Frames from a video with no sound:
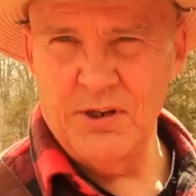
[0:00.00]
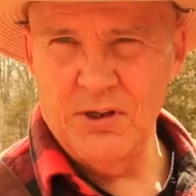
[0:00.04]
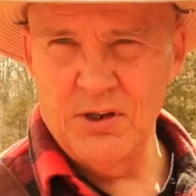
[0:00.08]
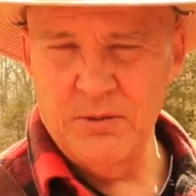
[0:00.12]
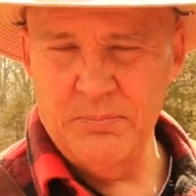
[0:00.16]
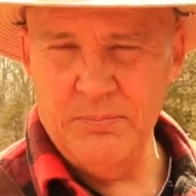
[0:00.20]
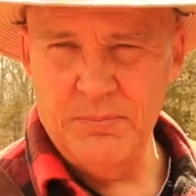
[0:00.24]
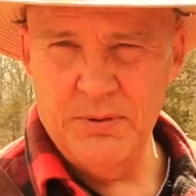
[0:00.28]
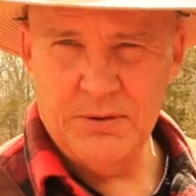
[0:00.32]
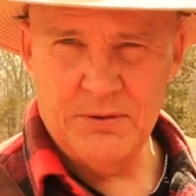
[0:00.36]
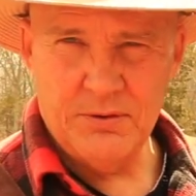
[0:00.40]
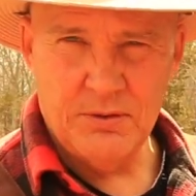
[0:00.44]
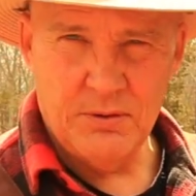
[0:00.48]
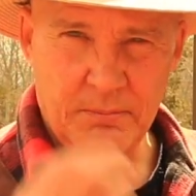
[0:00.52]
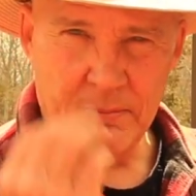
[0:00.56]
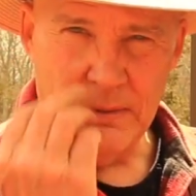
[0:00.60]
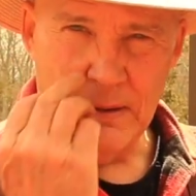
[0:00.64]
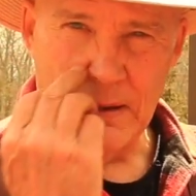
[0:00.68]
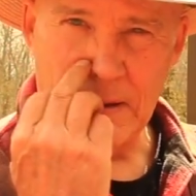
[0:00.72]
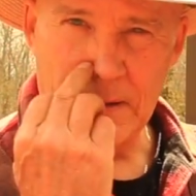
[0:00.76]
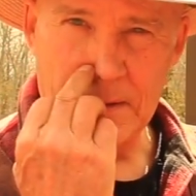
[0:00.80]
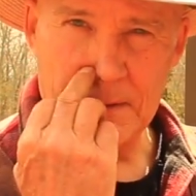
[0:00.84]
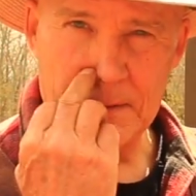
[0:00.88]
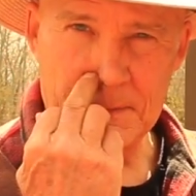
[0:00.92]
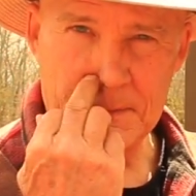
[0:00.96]
go to pick your
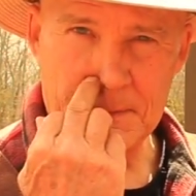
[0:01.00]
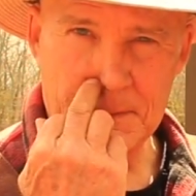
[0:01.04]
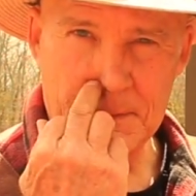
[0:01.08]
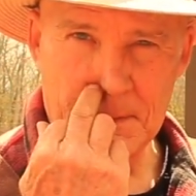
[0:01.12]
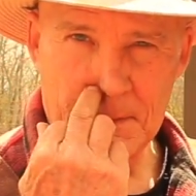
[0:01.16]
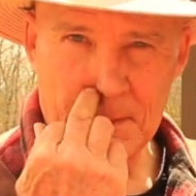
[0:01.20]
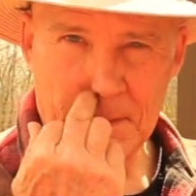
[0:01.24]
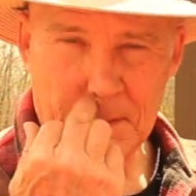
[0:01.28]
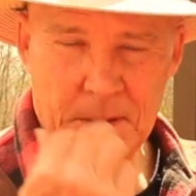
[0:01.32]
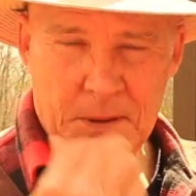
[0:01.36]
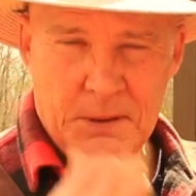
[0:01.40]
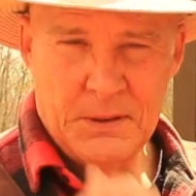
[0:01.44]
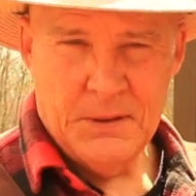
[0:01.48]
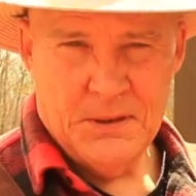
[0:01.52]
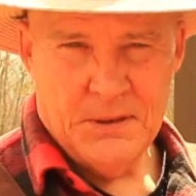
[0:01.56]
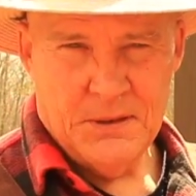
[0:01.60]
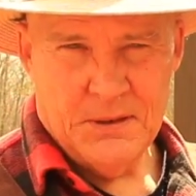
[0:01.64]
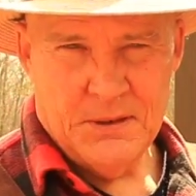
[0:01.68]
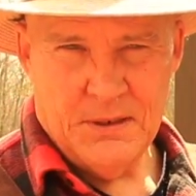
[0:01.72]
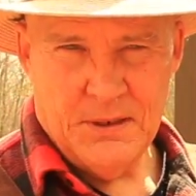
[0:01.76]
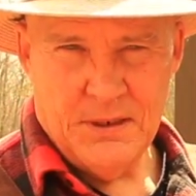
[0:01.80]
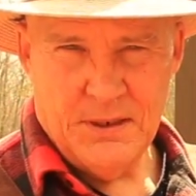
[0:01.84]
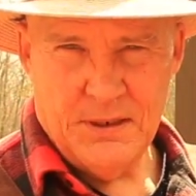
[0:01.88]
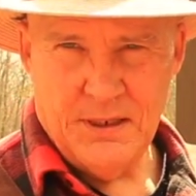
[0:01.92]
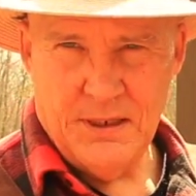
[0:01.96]
melons, or,
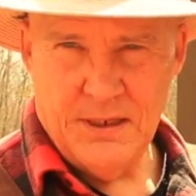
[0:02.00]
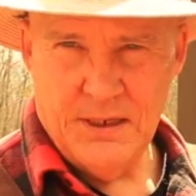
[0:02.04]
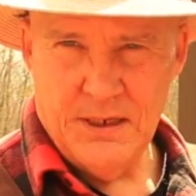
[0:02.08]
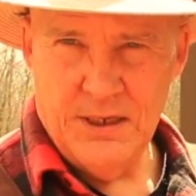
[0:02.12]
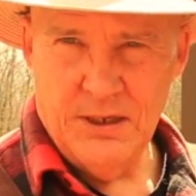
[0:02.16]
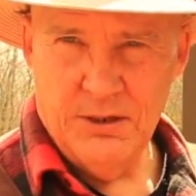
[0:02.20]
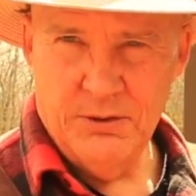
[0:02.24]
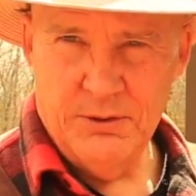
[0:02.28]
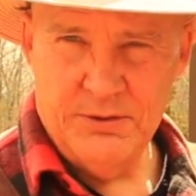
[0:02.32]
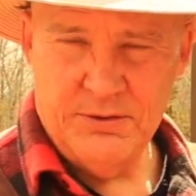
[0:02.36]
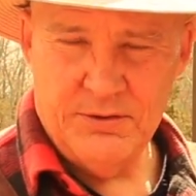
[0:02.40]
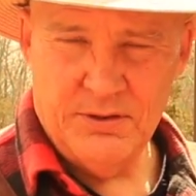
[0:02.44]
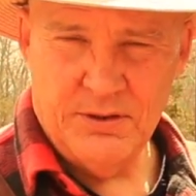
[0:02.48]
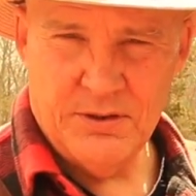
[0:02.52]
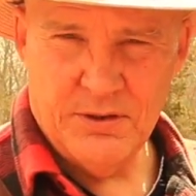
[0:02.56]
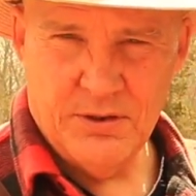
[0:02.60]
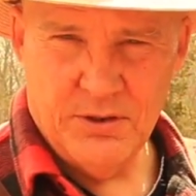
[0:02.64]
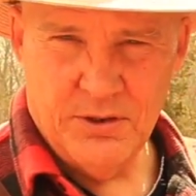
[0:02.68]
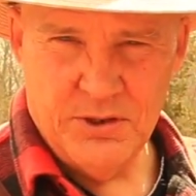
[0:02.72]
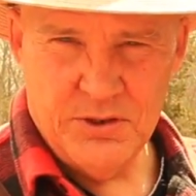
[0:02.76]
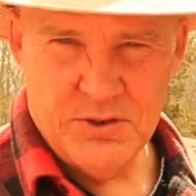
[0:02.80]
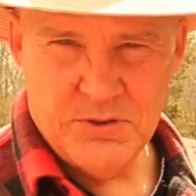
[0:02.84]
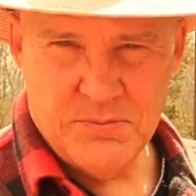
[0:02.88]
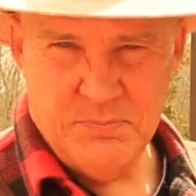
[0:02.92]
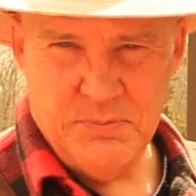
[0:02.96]
again, I always
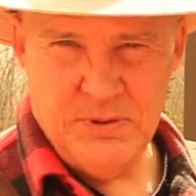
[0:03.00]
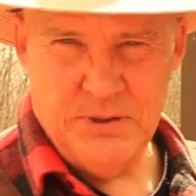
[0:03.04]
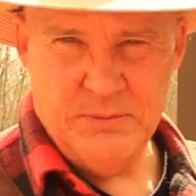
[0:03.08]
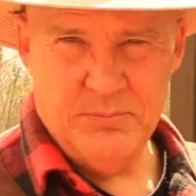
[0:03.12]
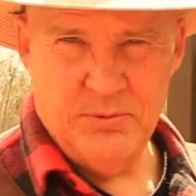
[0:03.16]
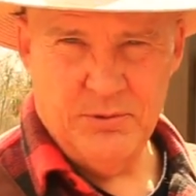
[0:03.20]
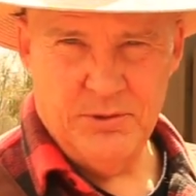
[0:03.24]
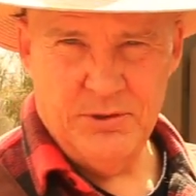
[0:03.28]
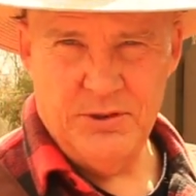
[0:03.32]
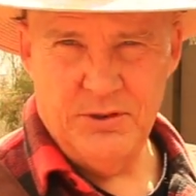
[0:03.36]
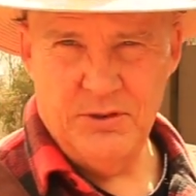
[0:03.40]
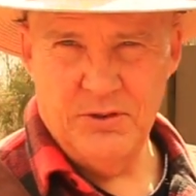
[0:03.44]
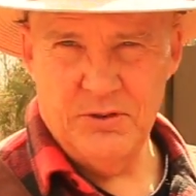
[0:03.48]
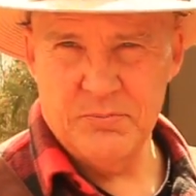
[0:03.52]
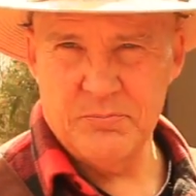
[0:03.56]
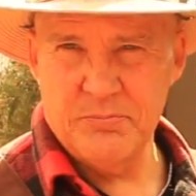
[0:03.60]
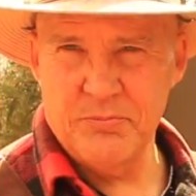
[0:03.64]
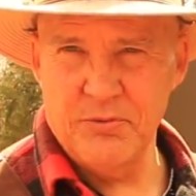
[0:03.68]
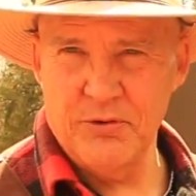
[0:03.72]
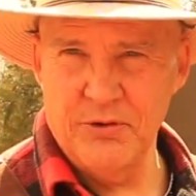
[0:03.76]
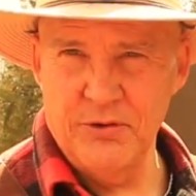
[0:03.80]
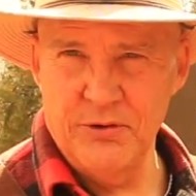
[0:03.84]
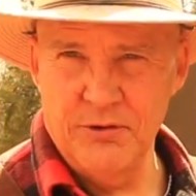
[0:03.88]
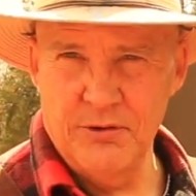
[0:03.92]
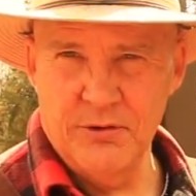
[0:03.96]
encourage people to use
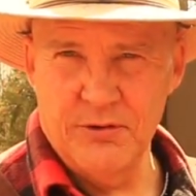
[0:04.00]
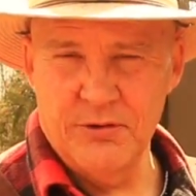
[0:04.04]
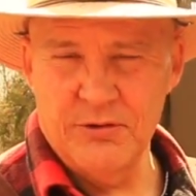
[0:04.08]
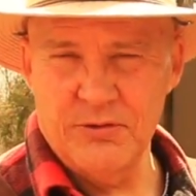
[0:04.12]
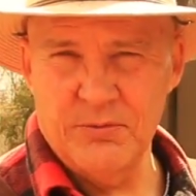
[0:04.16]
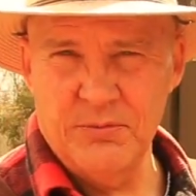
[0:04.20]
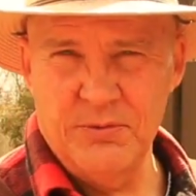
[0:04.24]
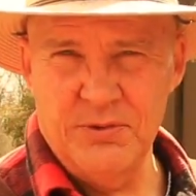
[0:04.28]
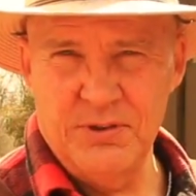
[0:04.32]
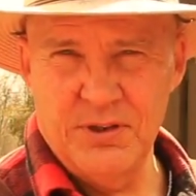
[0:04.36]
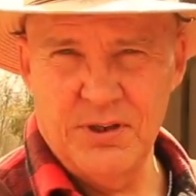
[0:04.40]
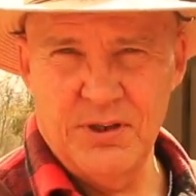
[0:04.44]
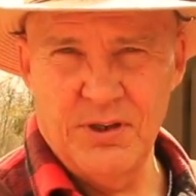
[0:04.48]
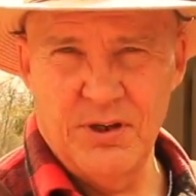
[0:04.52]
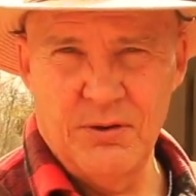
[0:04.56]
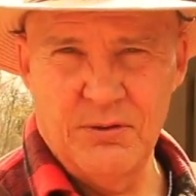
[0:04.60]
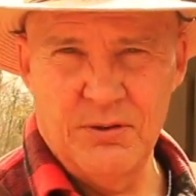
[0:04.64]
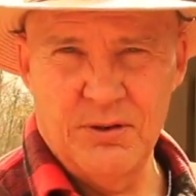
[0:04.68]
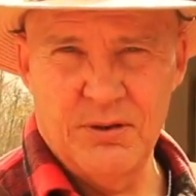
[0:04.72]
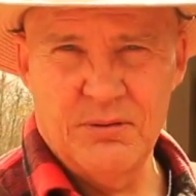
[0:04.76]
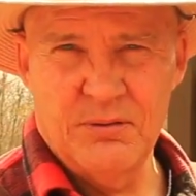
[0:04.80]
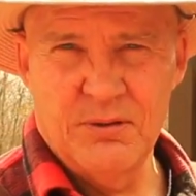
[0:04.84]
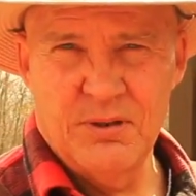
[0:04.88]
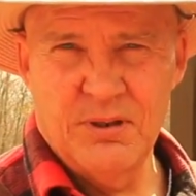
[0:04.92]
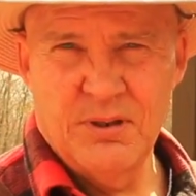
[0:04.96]
pruners when you go
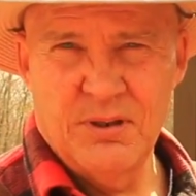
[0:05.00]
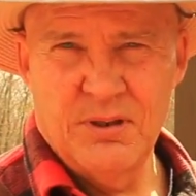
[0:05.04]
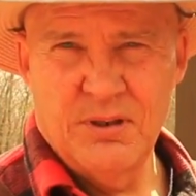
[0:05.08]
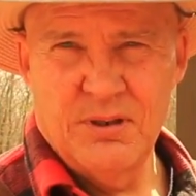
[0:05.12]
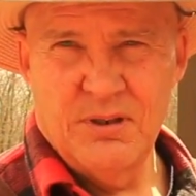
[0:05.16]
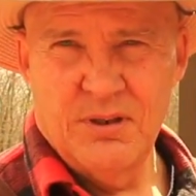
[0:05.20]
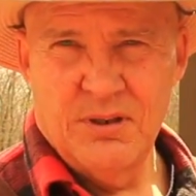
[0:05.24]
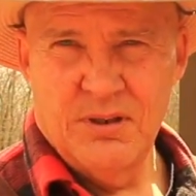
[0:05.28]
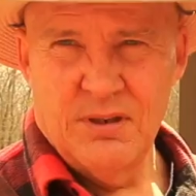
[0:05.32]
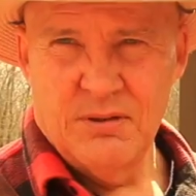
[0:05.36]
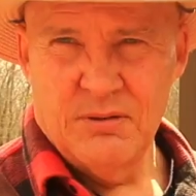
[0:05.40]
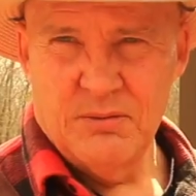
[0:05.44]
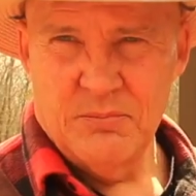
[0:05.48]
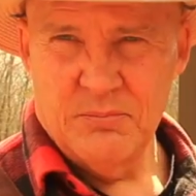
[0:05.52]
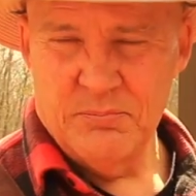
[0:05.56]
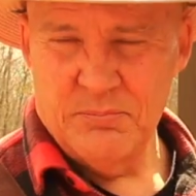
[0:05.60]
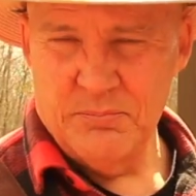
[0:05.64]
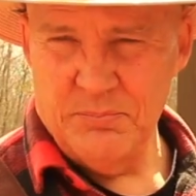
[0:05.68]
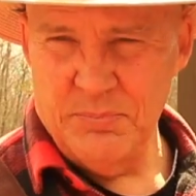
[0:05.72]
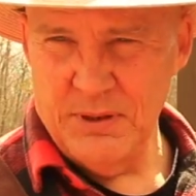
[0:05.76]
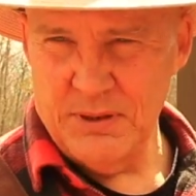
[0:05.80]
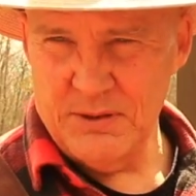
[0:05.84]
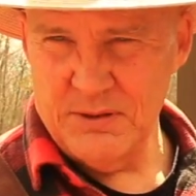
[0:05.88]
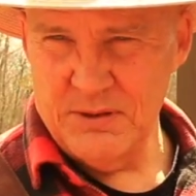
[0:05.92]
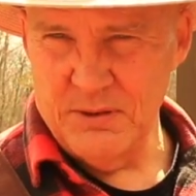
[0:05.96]
to
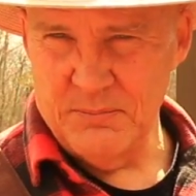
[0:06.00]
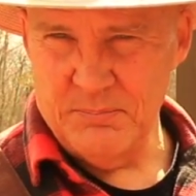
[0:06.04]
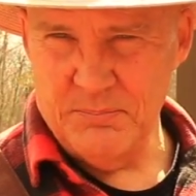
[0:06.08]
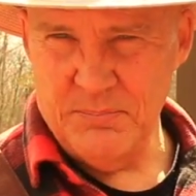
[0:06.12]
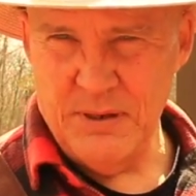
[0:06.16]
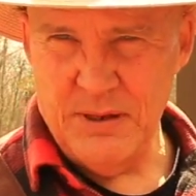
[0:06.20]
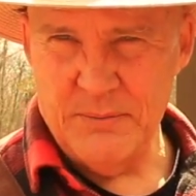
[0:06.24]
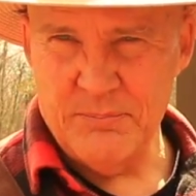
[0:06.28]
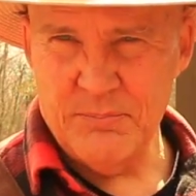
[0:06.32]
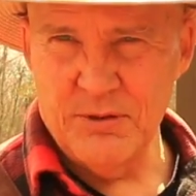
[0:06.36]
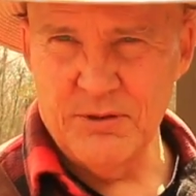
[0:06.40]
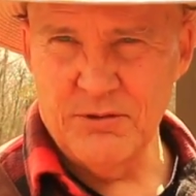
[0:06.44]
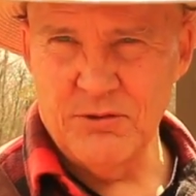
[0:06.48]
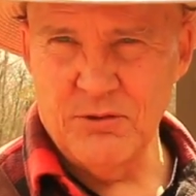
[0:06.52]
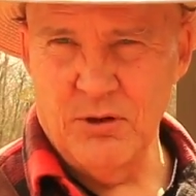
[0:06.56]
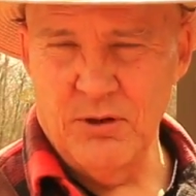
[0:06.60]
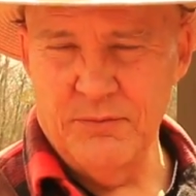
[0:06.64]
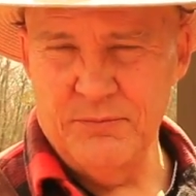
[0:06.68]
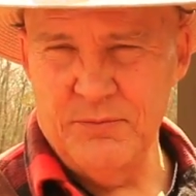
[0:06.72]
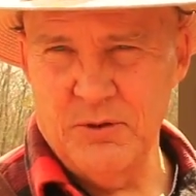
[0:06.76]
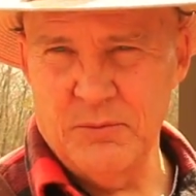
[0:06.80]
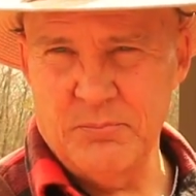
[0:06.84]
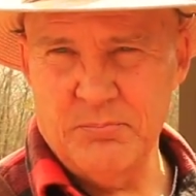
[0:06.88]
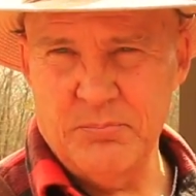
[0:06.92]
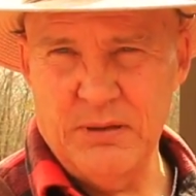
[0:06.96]
pick the peppers
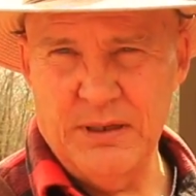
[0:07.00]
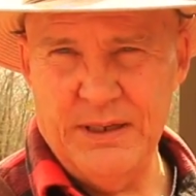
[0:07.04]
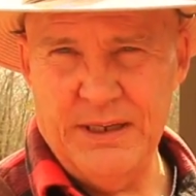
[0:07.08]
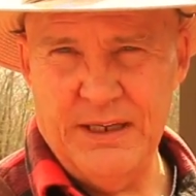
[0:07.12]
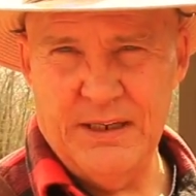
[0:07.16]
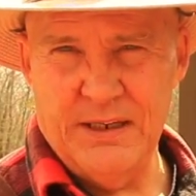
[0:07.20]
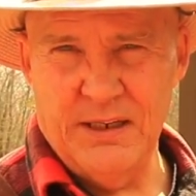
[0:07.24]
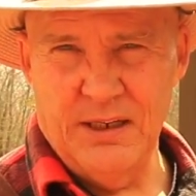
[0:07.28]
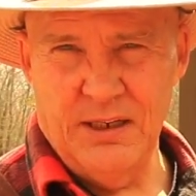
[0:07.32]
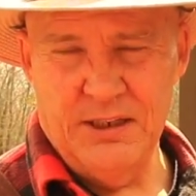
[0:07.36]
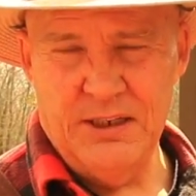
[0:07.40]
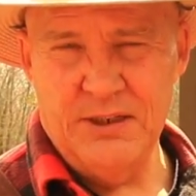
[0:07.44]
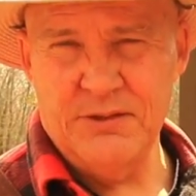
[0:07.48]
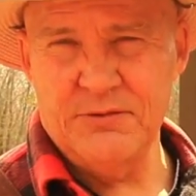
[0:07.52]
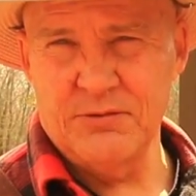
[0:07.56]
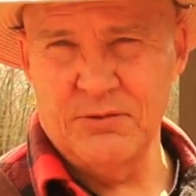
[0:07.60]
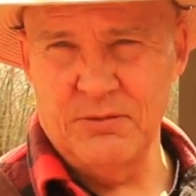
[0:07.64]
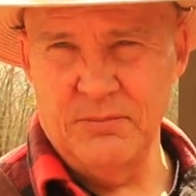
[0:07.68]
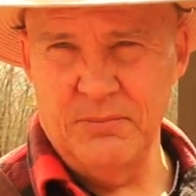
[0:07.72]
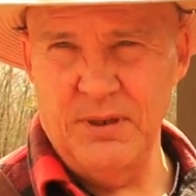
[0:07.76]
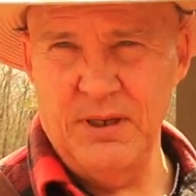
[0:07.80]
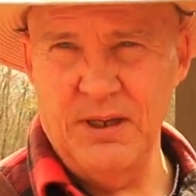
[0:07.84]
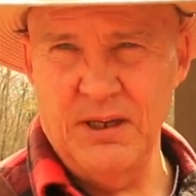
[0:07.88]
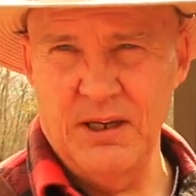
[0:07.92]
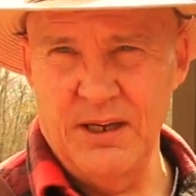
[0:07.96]
off your plant. At least
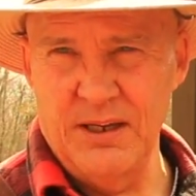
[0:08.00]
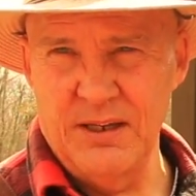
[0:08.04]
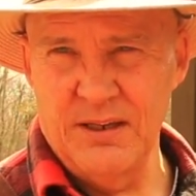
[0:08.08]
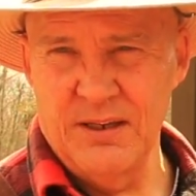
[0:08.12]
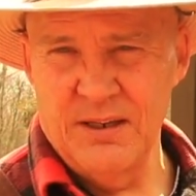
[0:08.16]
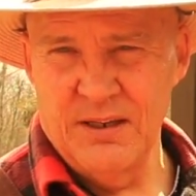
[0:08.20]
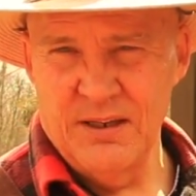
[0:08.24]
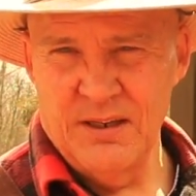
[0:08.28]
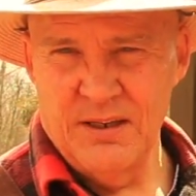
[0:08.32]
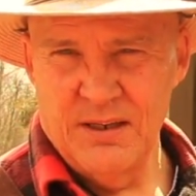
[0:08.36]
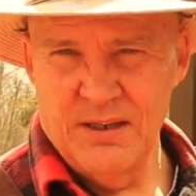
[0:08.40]
for me, I